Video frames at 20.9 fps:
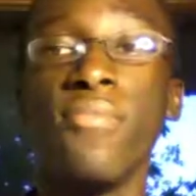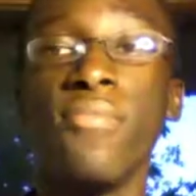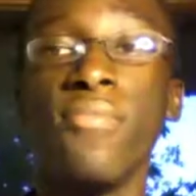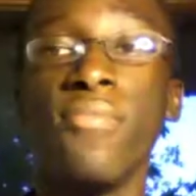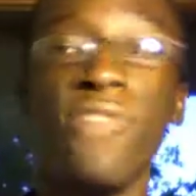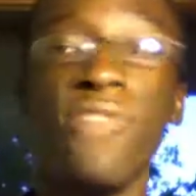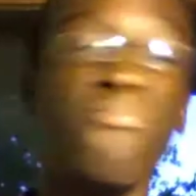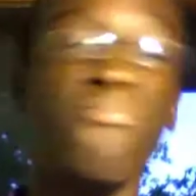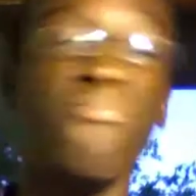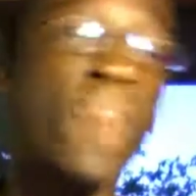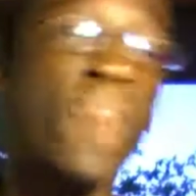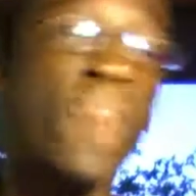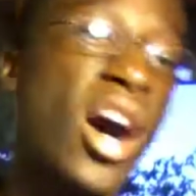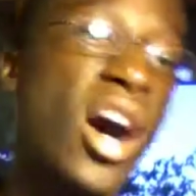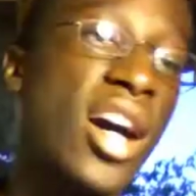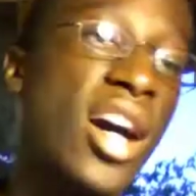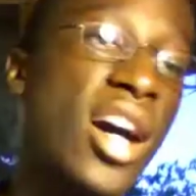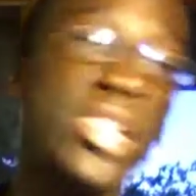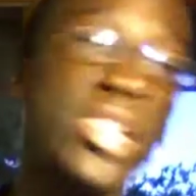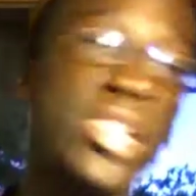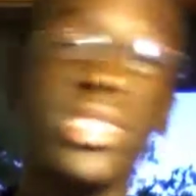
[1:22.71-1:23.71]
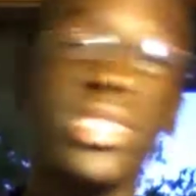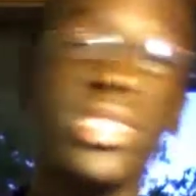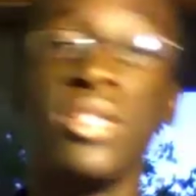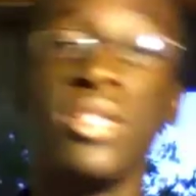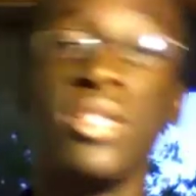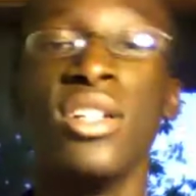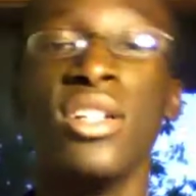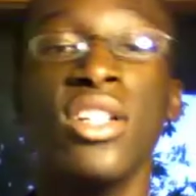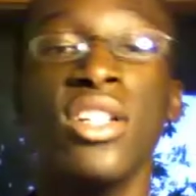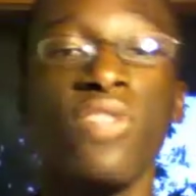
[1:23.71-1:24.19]
mods and
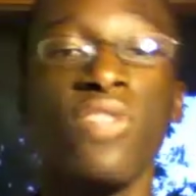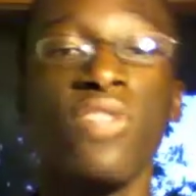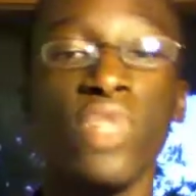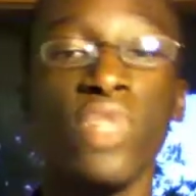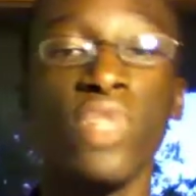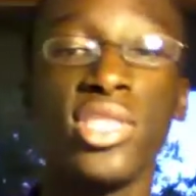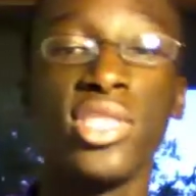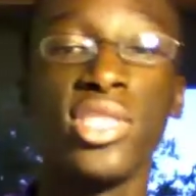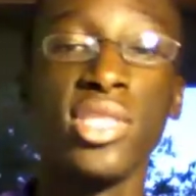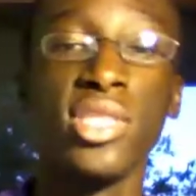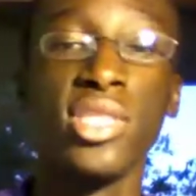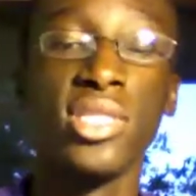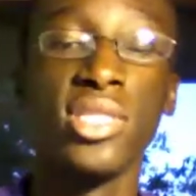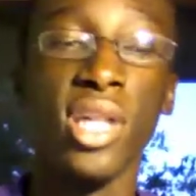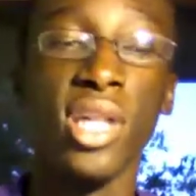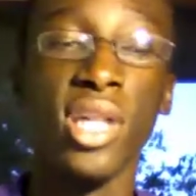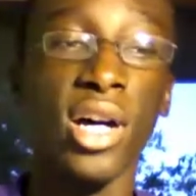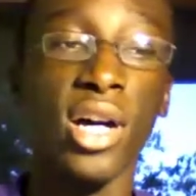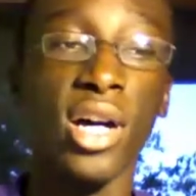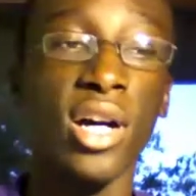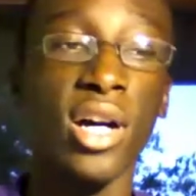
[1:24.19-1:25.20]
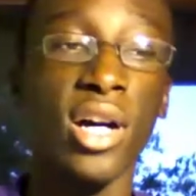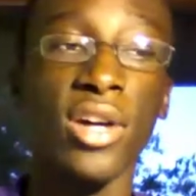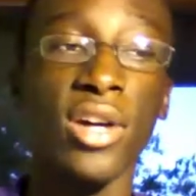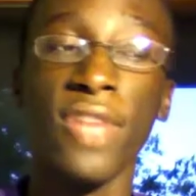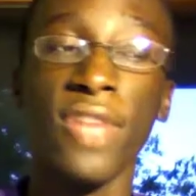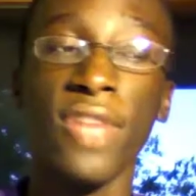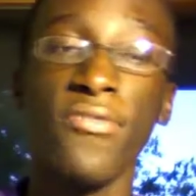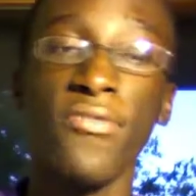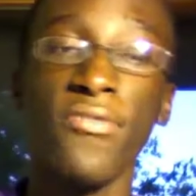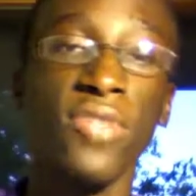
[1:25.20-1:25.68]
recent
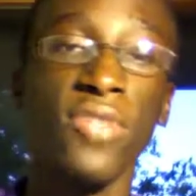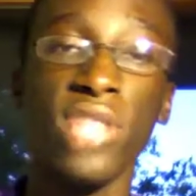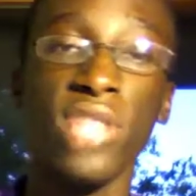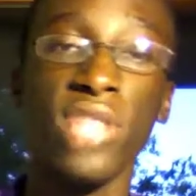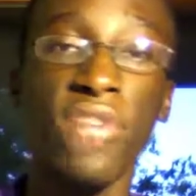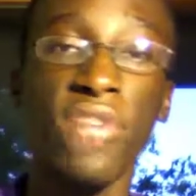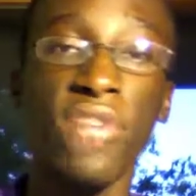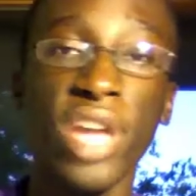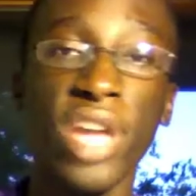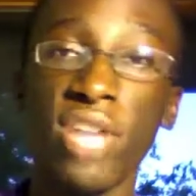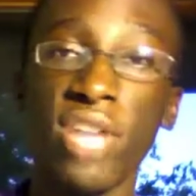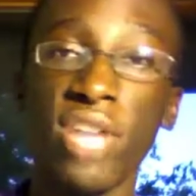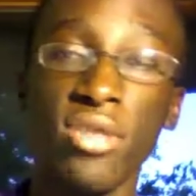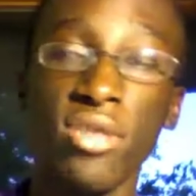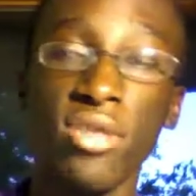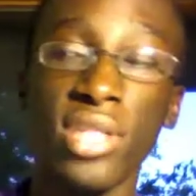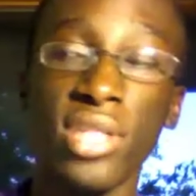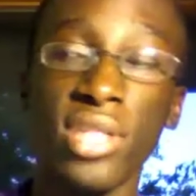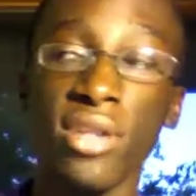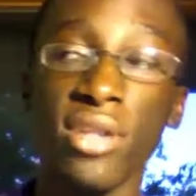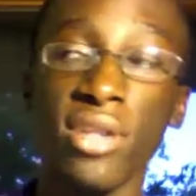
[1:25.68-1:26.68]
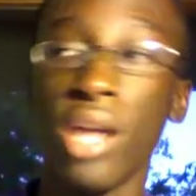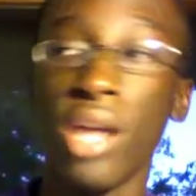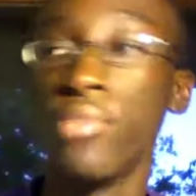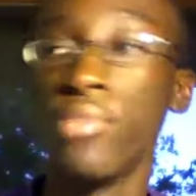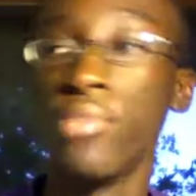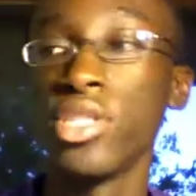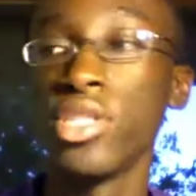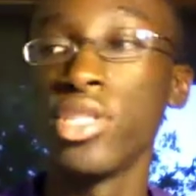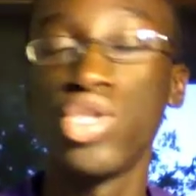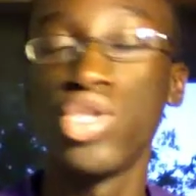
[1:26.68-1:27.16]
level editors that are
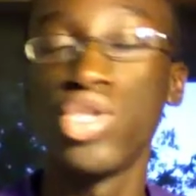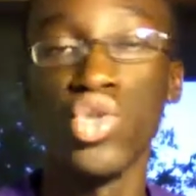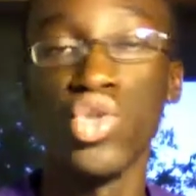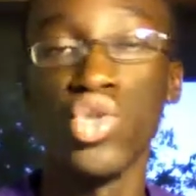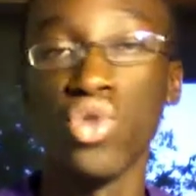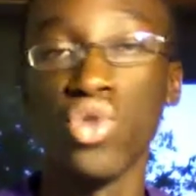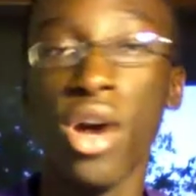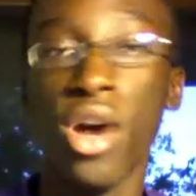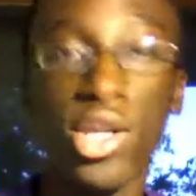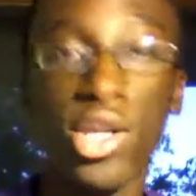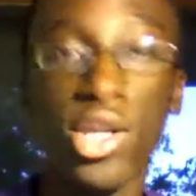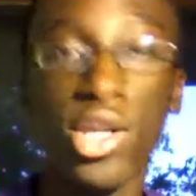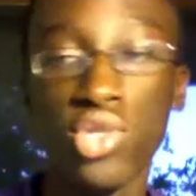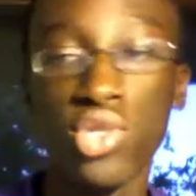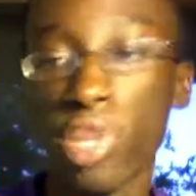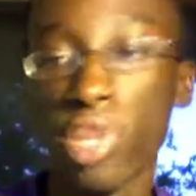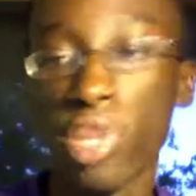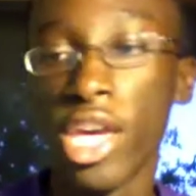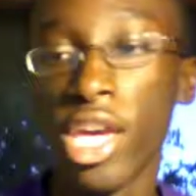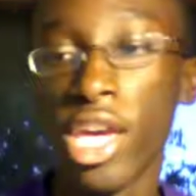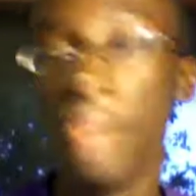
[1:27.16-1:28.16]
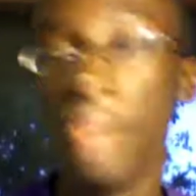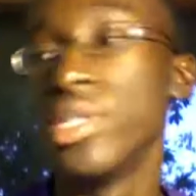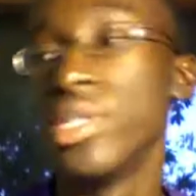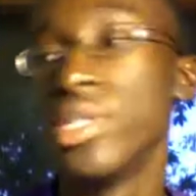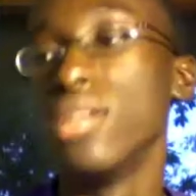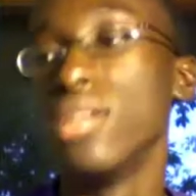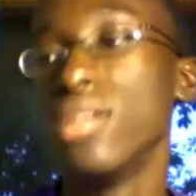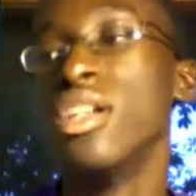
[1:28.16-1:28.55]
coming to console games and